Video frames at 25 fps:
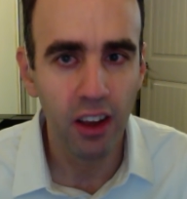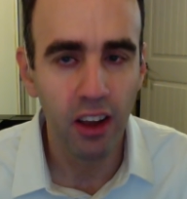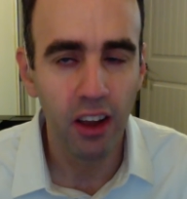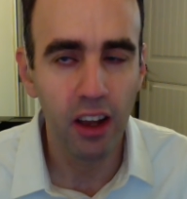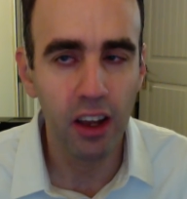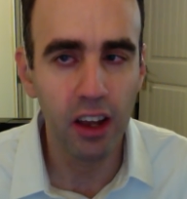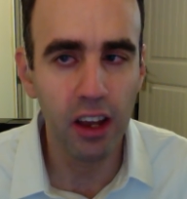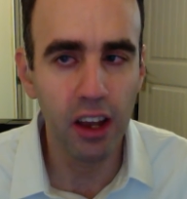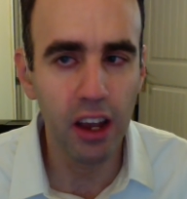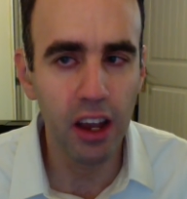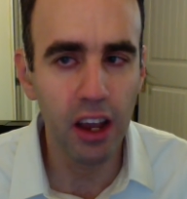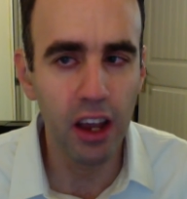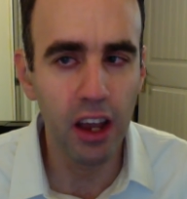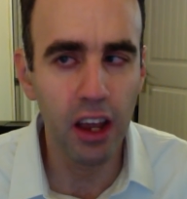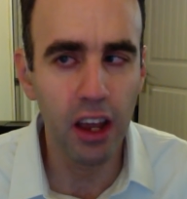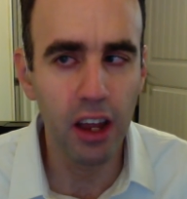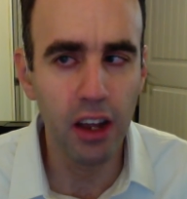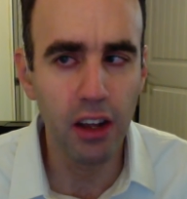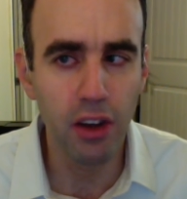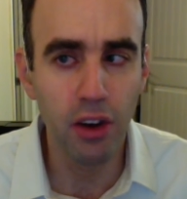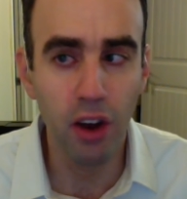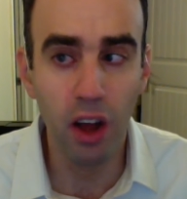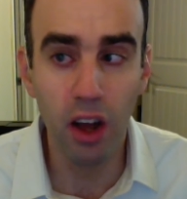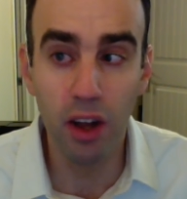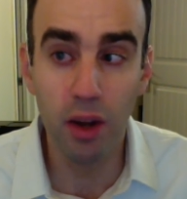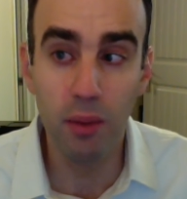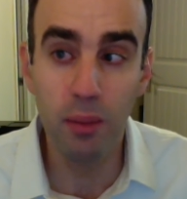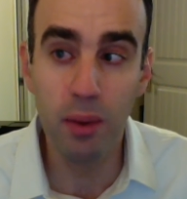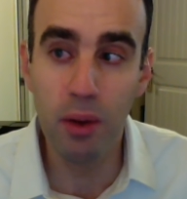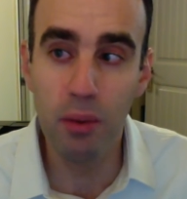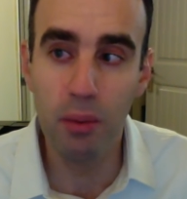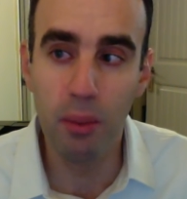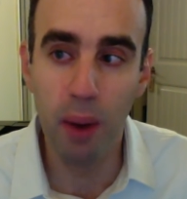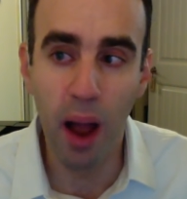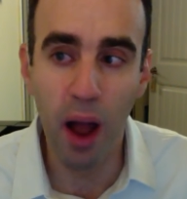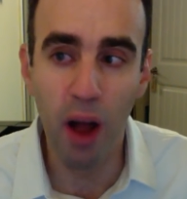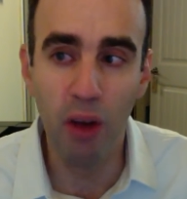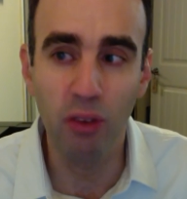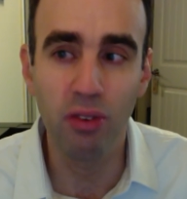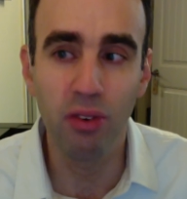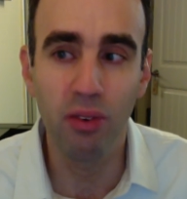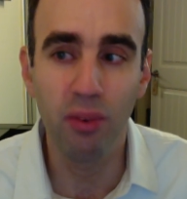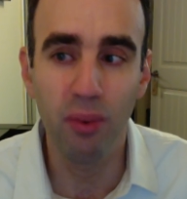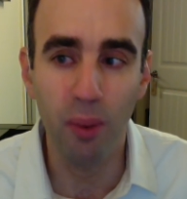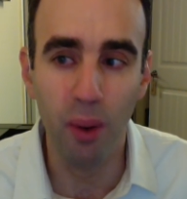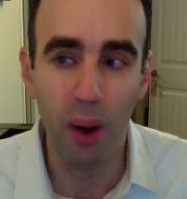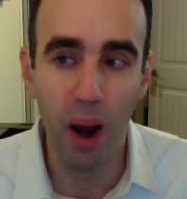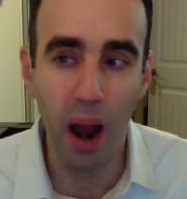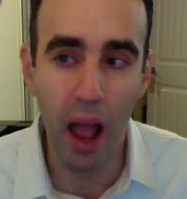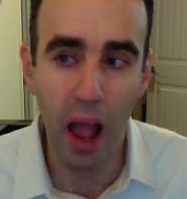and you're not going to be around
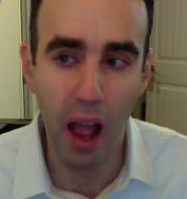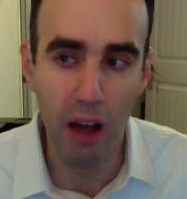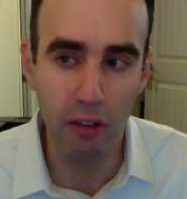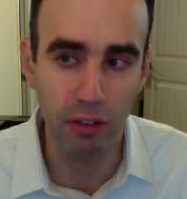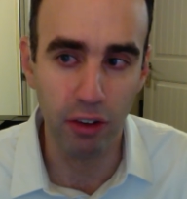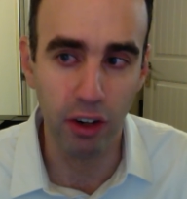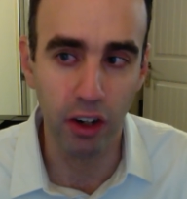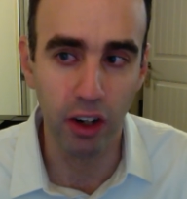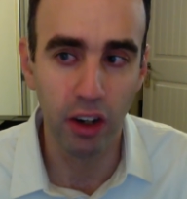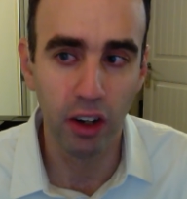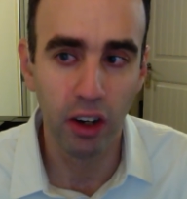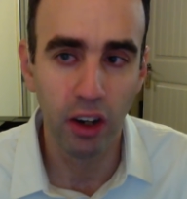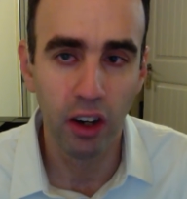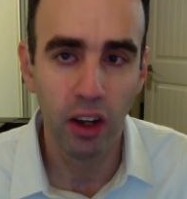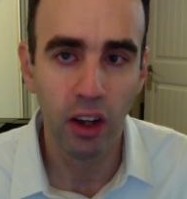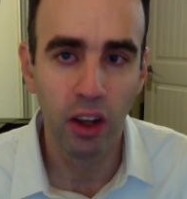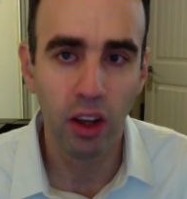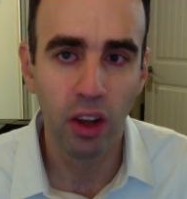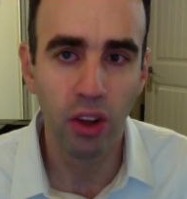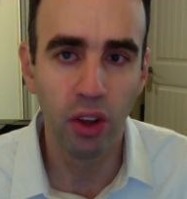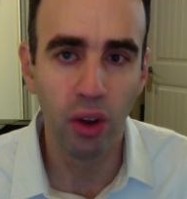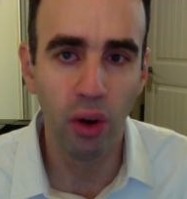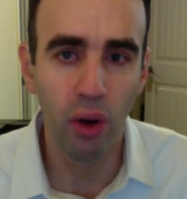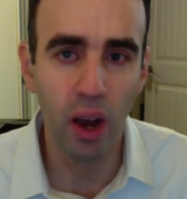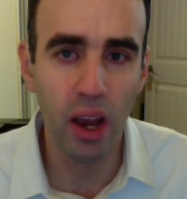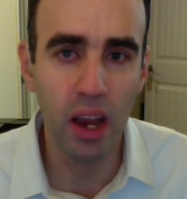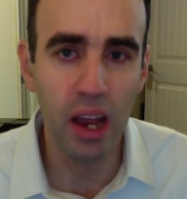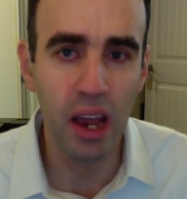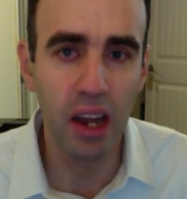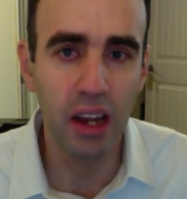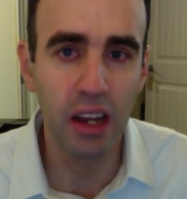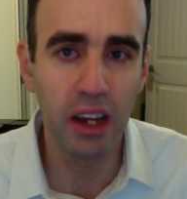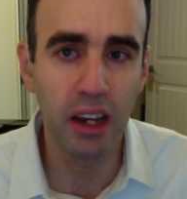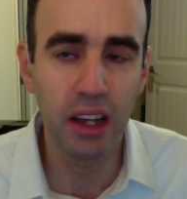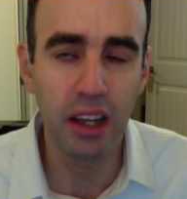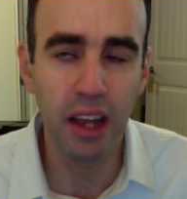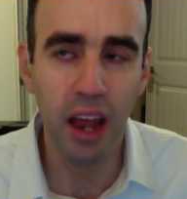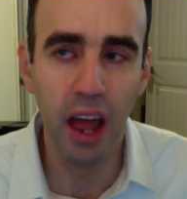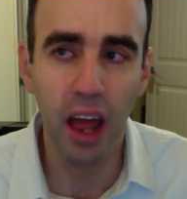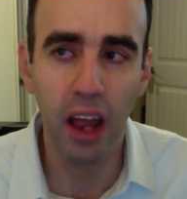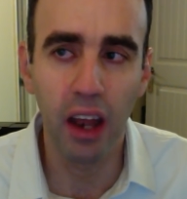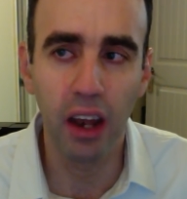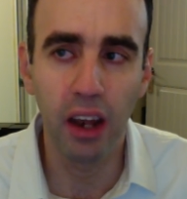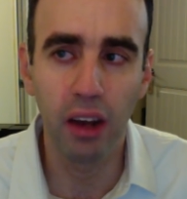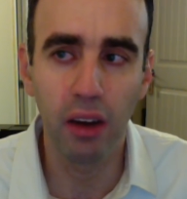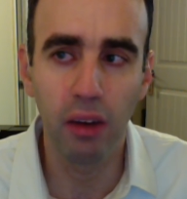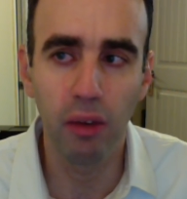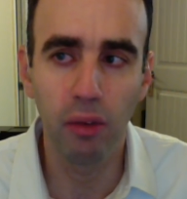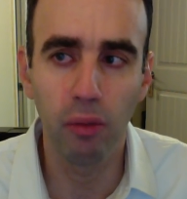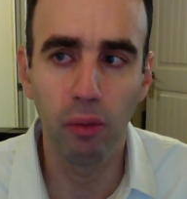forever. So I, I think
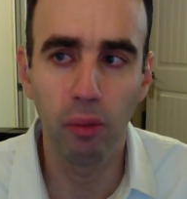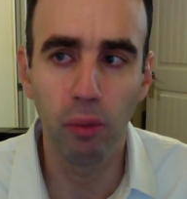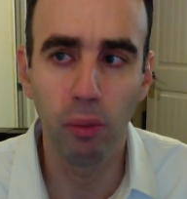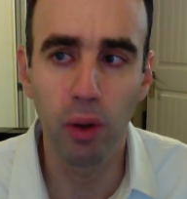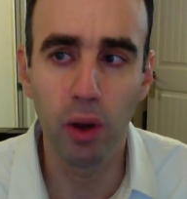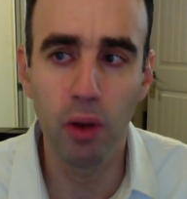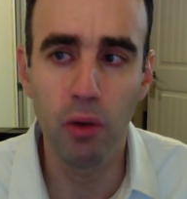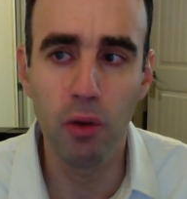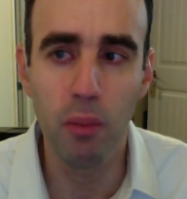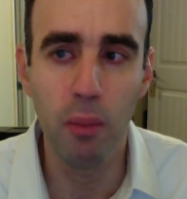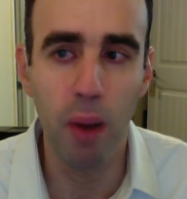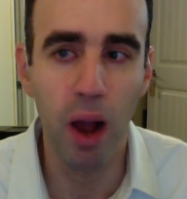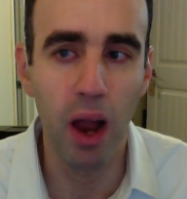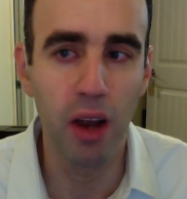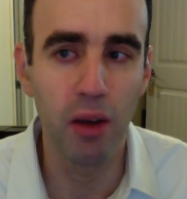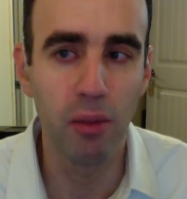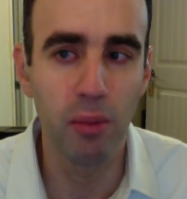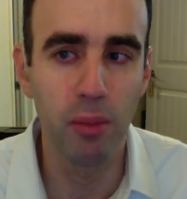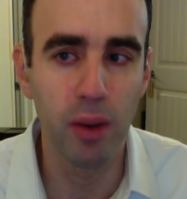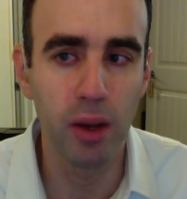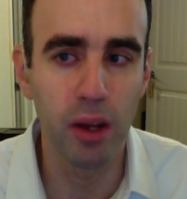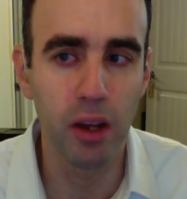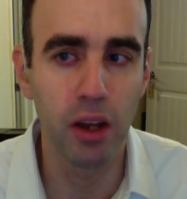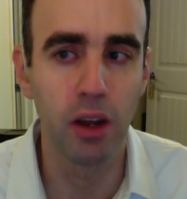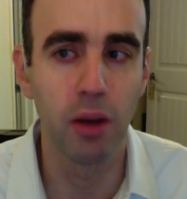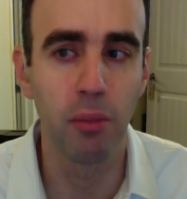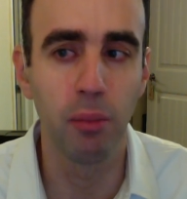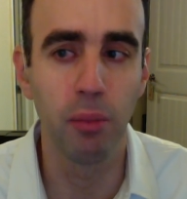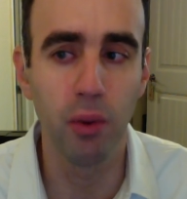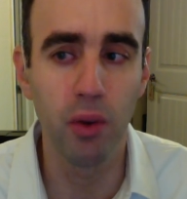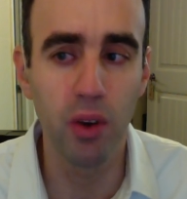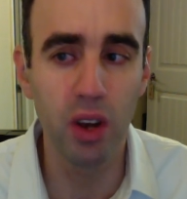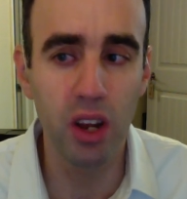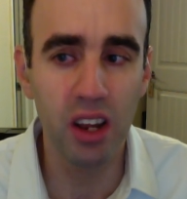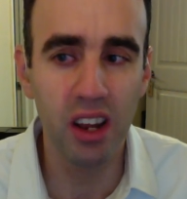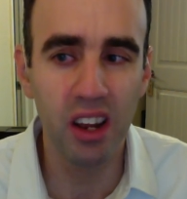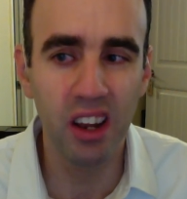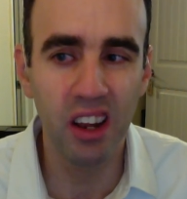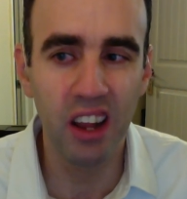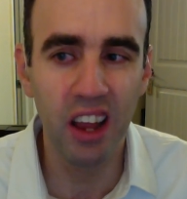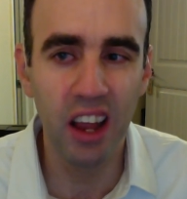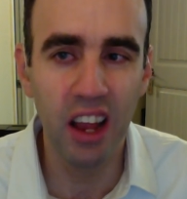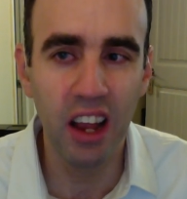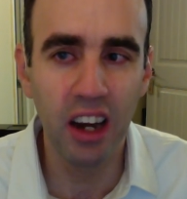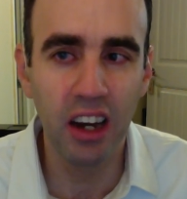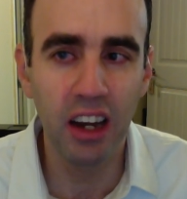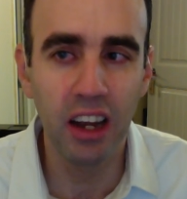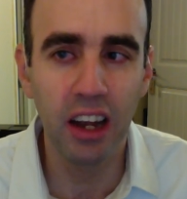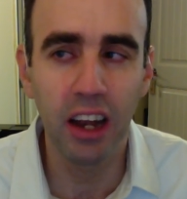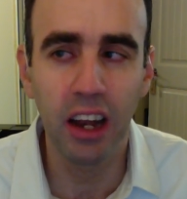that really reminds me of the Buddhist
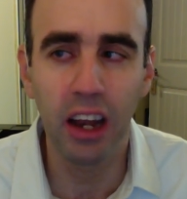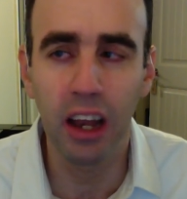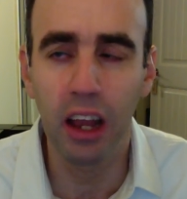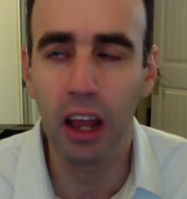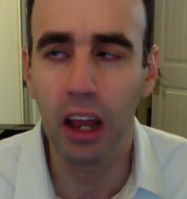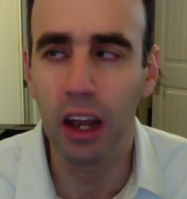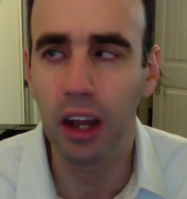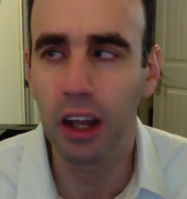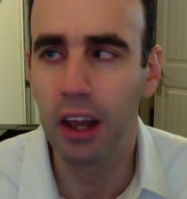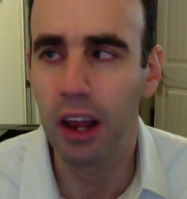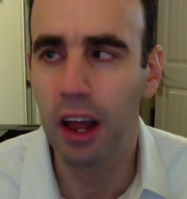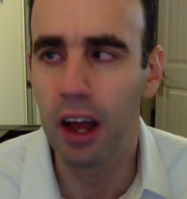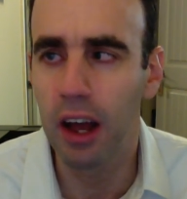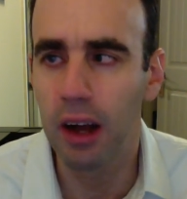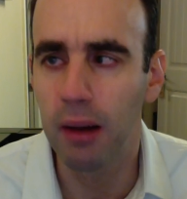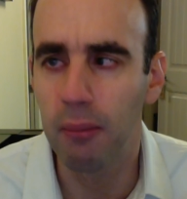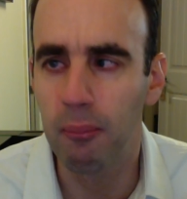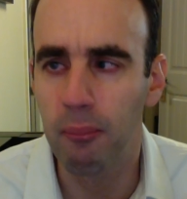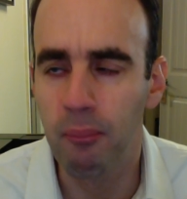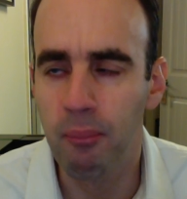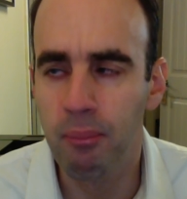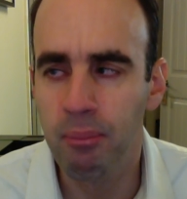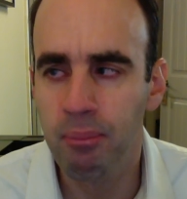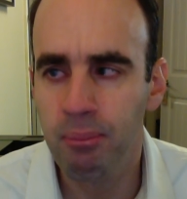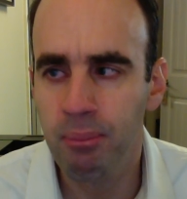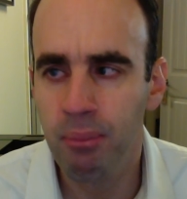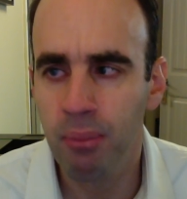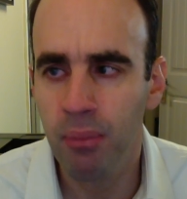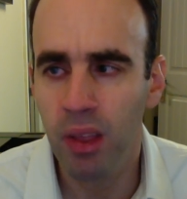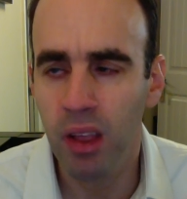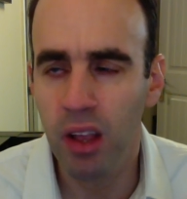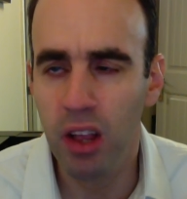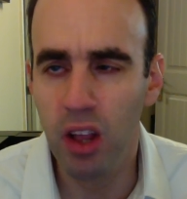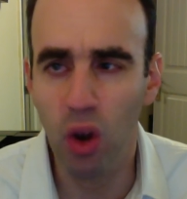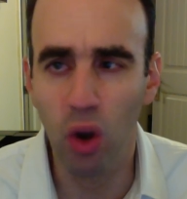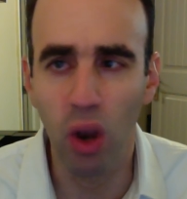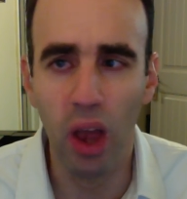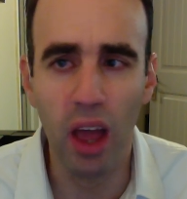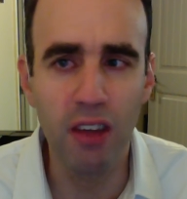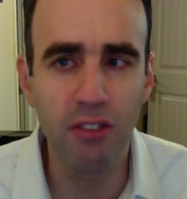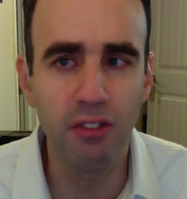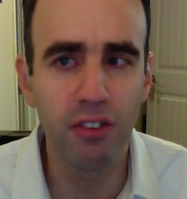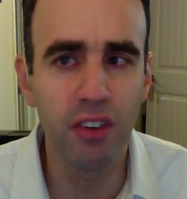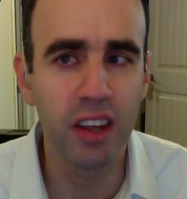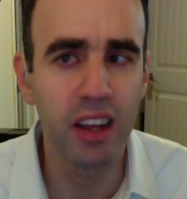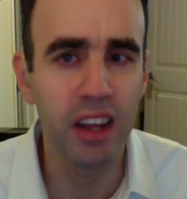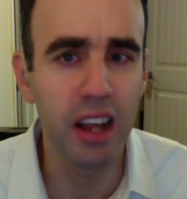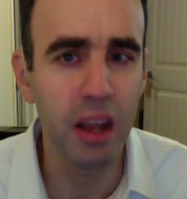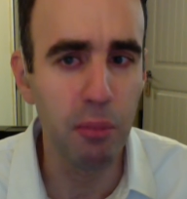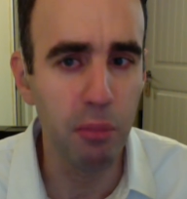things that, um, you know, life
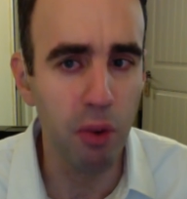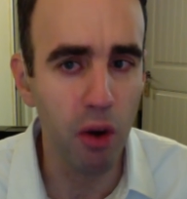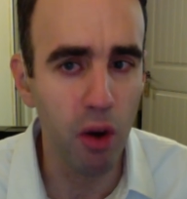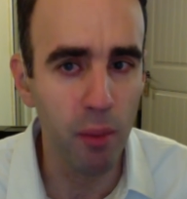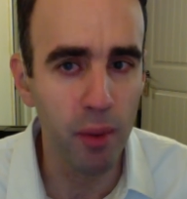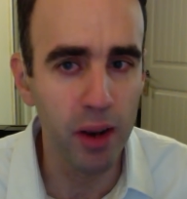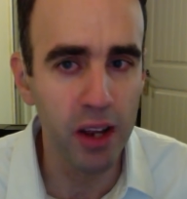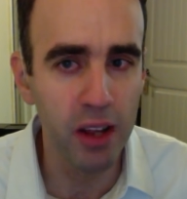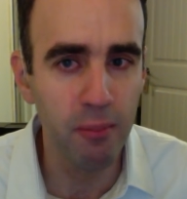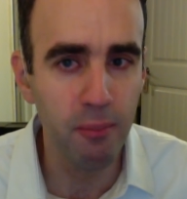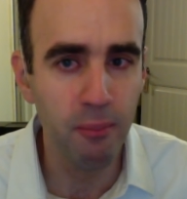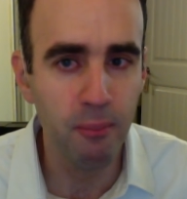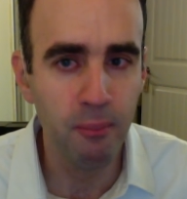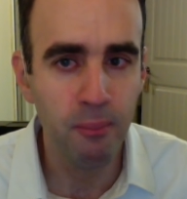is impermanent.